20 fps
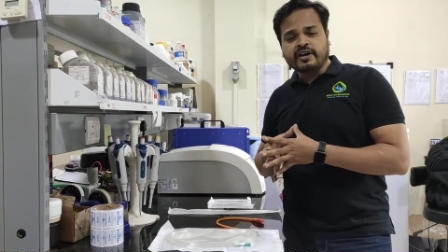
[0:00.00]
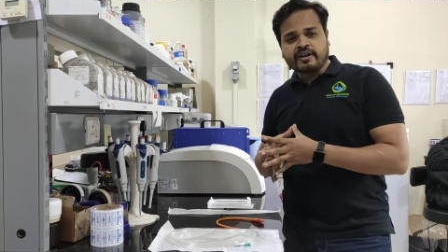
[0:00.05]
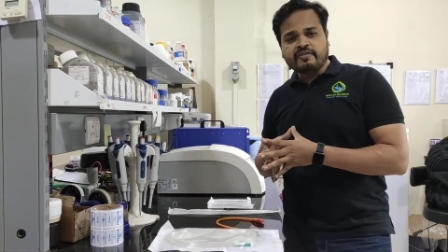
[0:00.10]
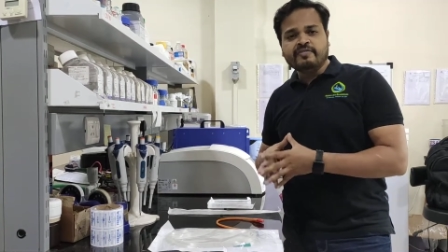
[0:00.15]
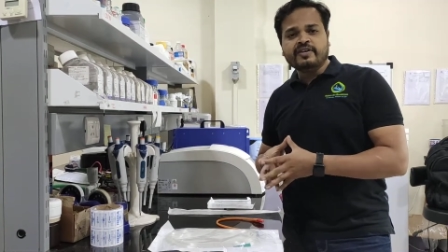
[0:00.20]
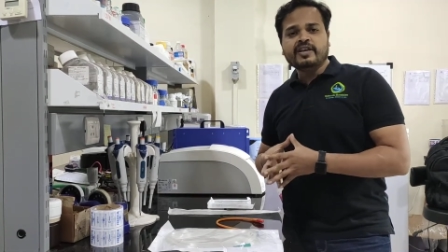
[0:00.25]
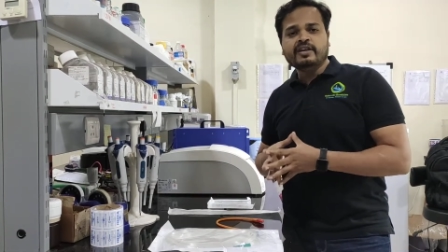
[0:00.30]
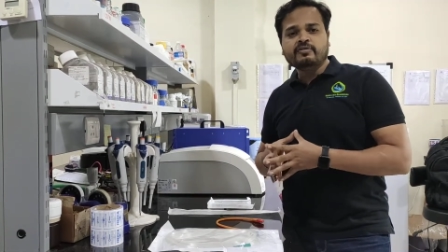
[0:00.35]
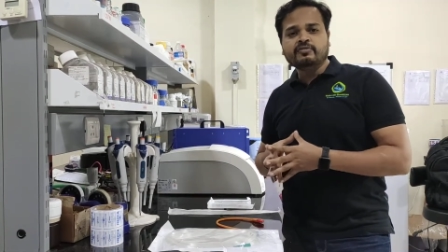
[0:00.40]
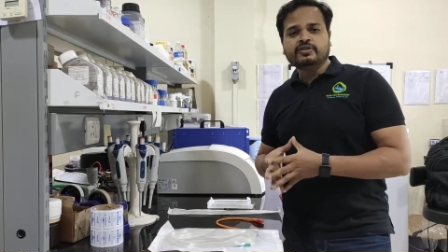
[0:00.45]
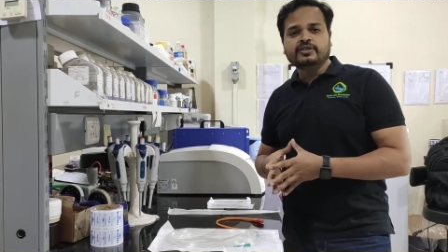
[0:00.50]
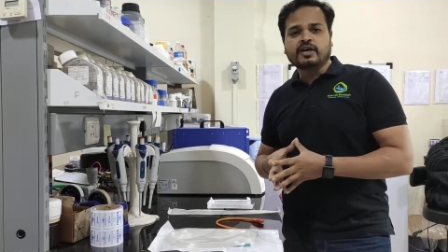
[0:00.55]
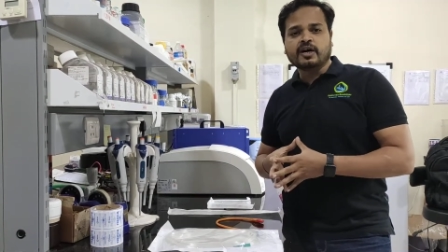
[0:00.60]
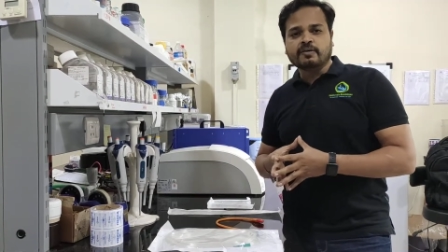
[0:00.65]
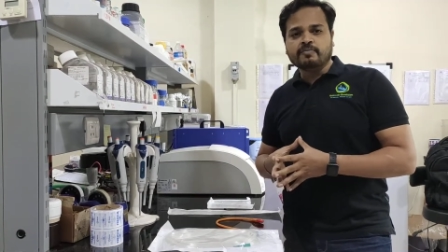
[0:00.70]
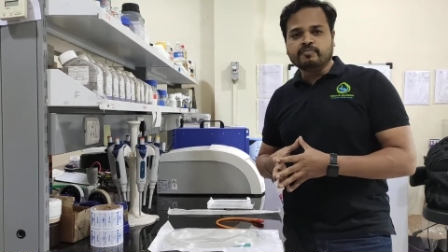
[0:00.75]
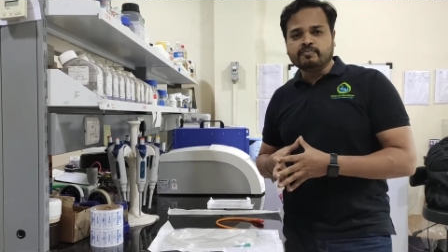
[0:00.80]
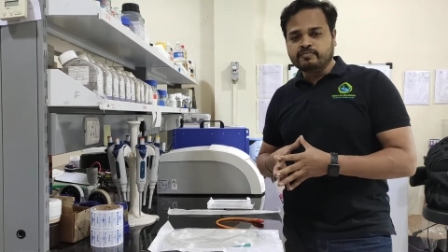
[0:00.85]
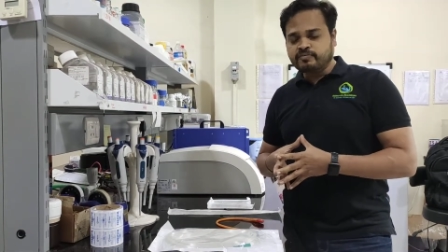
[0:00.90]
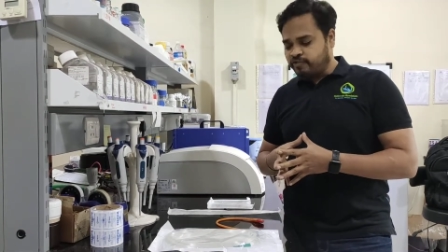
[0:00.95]
revenues
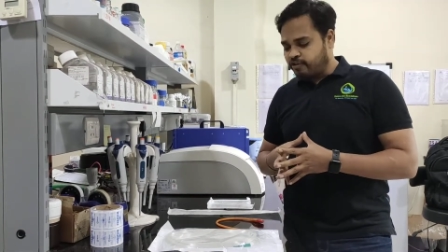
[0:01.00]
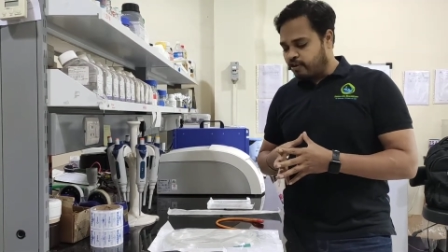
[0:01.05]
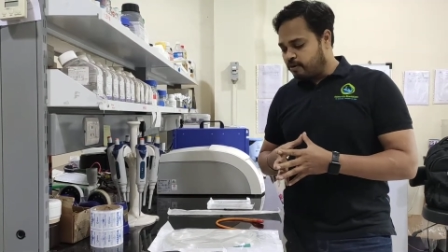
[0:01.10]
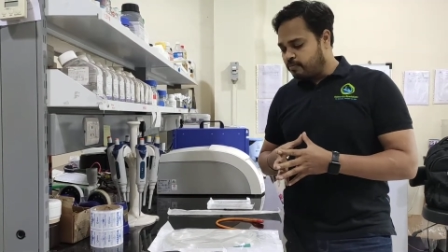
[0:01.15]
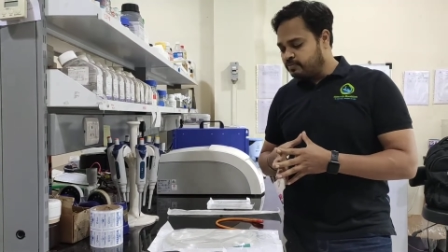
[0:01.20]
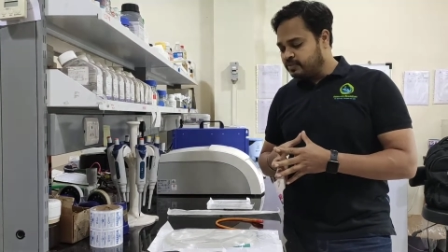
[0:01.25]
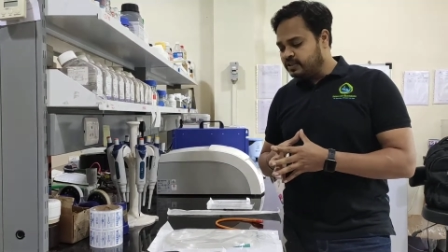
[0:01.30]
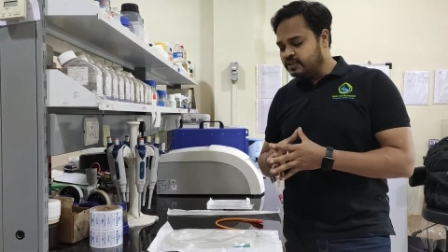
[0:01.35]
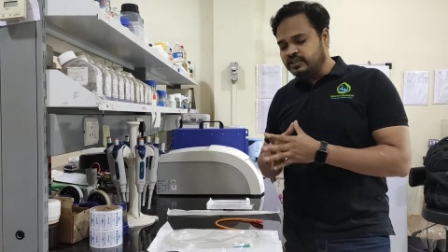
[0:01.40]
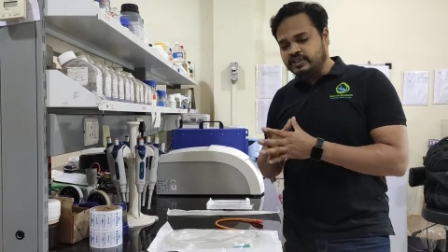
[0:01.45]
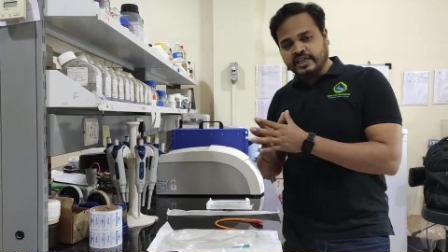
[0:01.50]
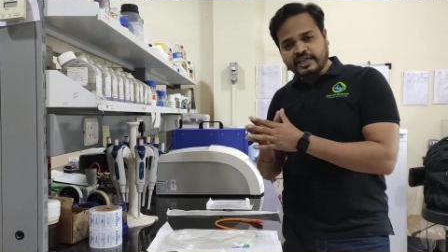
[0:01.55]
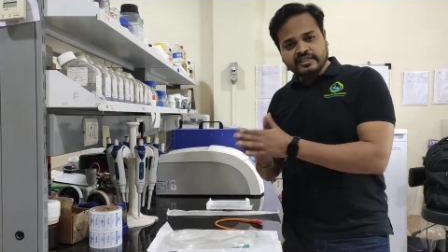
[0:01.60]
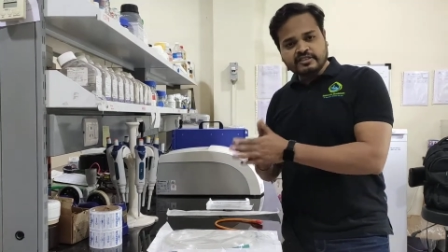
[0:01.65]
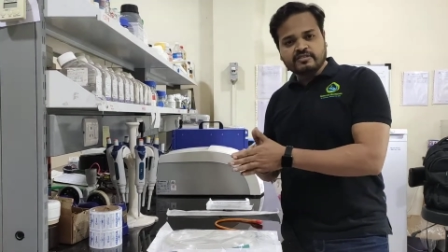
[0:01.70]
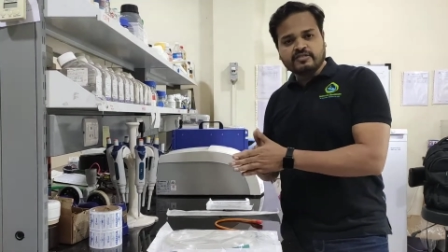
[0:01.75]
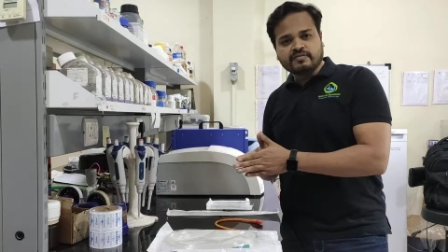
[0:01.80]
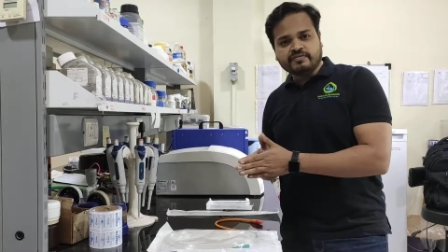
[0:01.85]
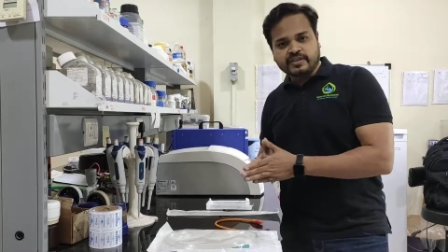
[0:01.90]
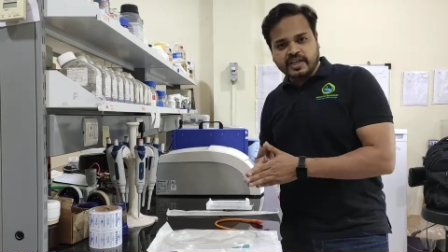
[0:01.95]
come from the
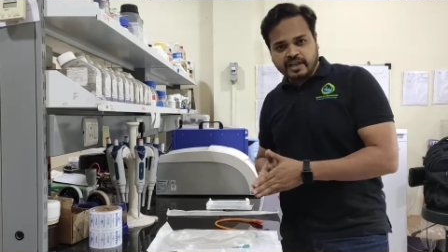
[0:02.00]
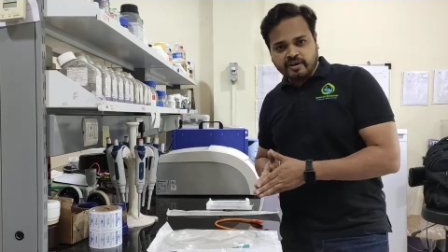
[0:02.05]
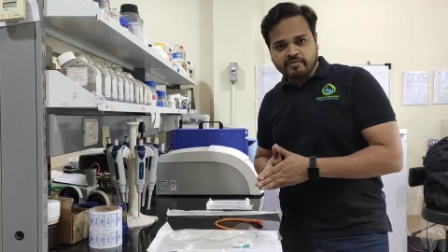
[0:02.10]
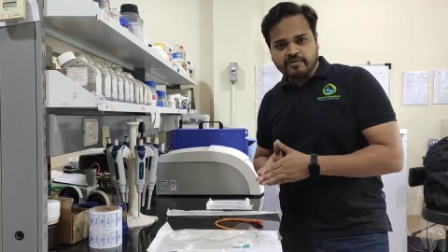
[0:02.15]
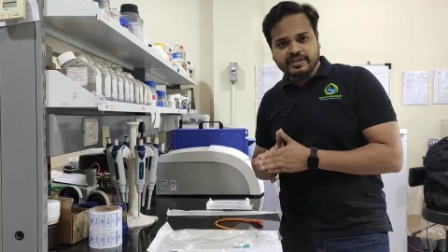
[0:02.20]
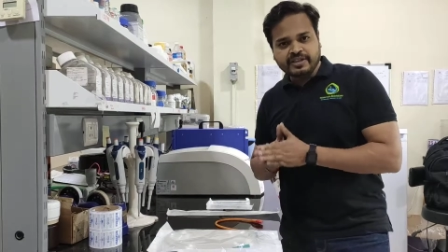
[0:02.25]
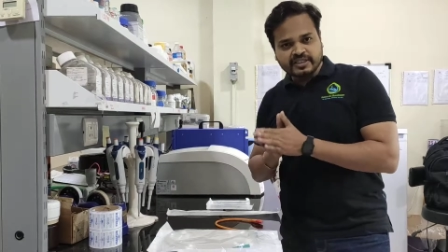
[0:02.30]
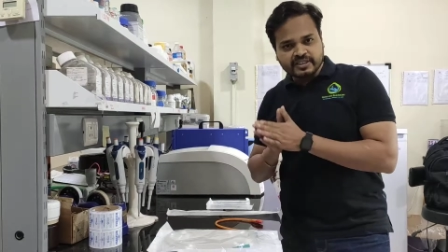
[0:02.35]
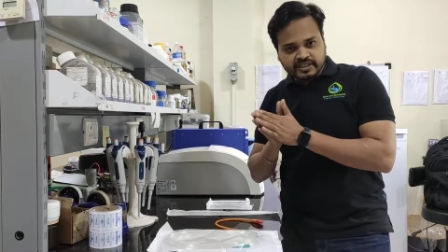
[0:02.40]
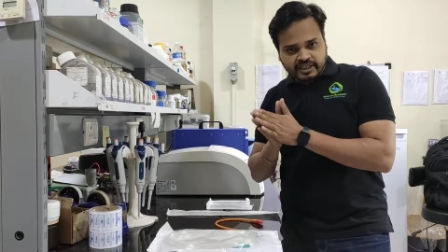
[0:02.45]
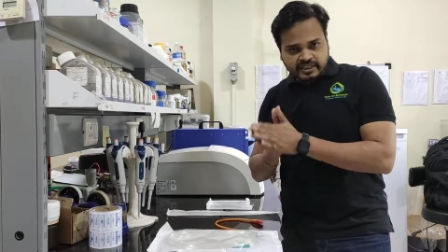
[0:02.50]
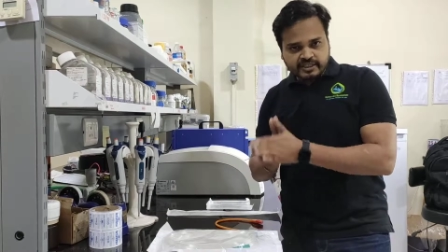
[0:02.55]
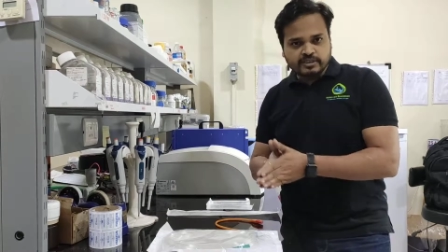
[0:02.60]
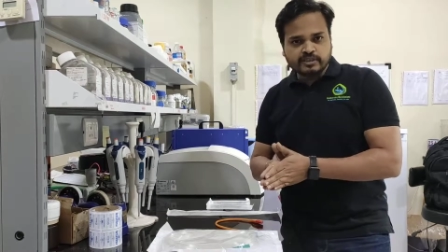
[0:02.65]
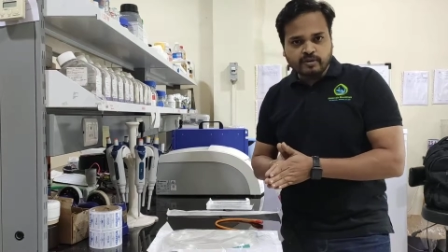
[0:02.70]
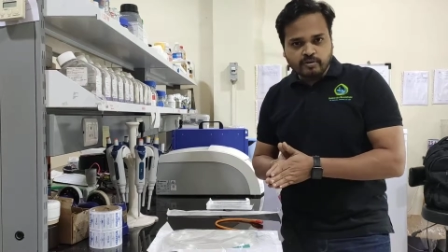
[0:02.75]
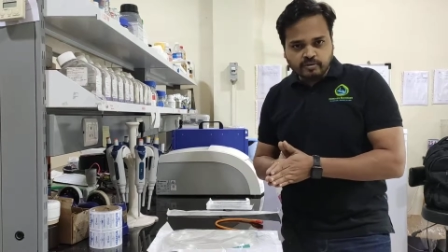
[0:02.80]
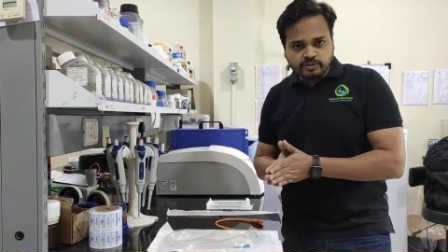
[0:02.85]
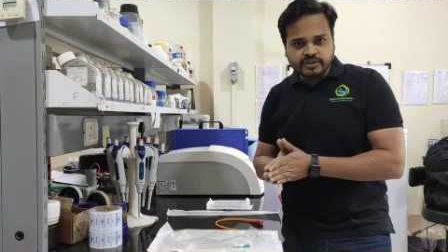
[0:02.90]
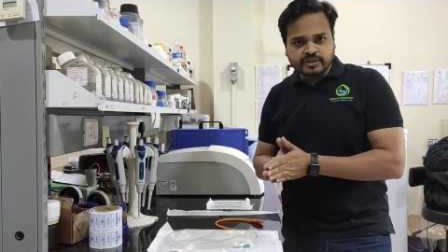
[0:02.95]
sales of nano site
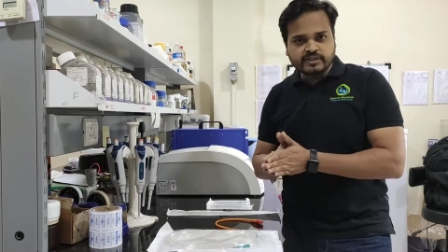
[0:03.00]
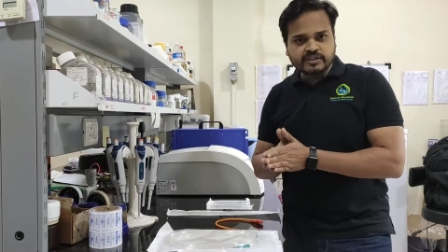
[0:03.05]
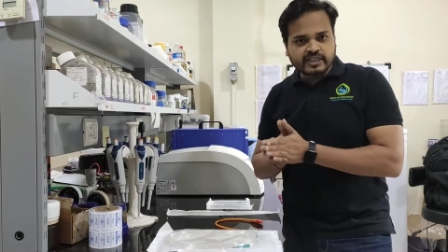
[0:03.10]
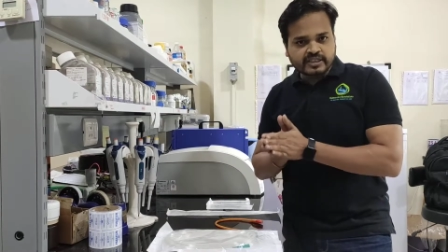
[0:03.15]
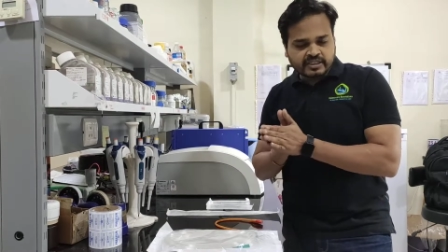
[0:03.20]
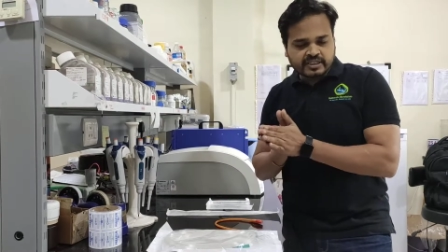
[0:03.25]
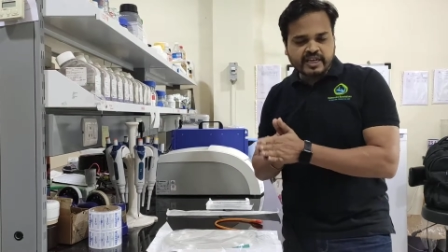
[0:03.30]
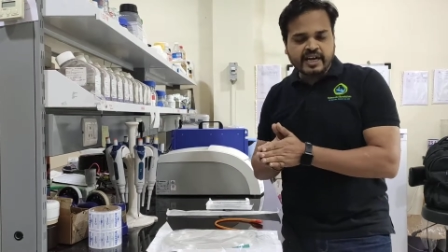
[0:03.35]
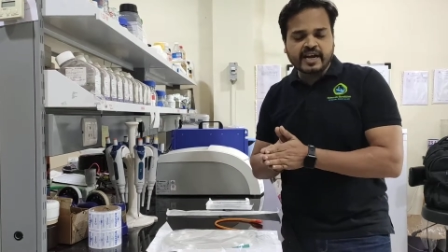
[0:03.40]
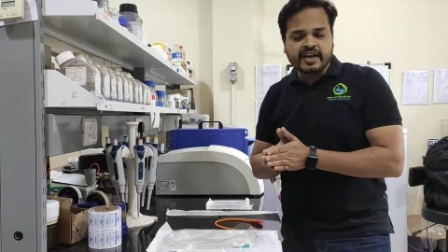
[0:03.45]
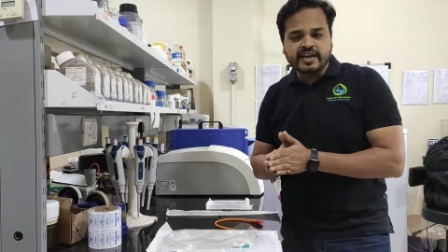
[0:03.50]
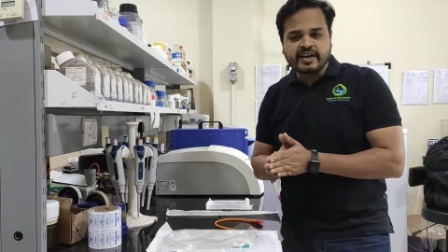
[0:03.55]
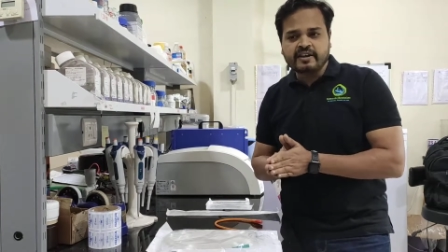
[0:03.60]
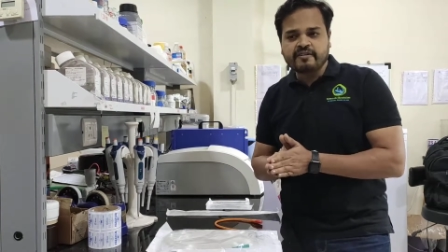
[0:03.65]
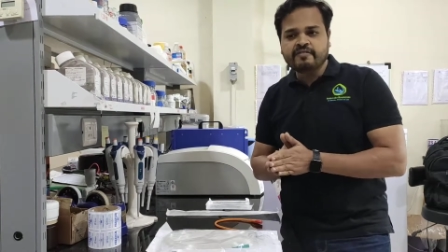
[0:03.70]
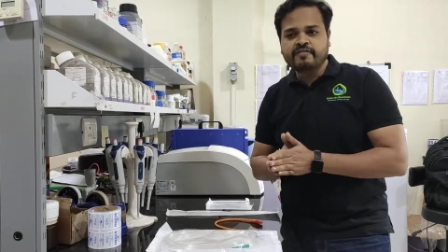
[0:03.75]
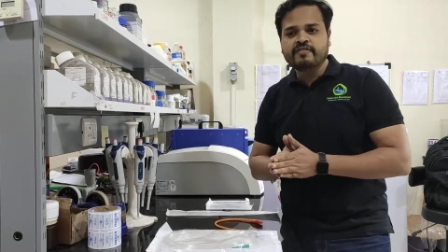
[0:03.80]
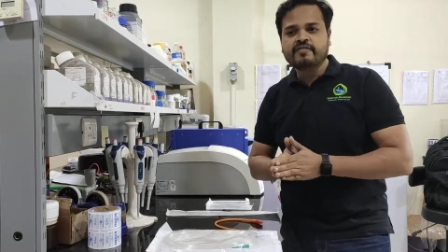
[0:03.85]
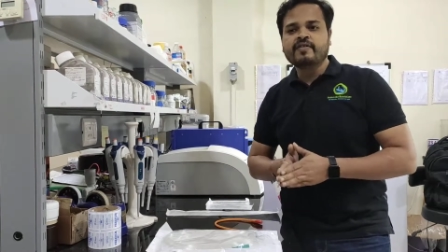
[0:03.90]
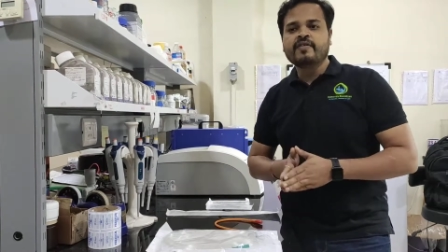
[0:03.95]
solution. That's an
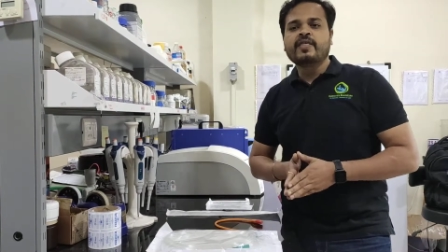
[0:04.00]
additive.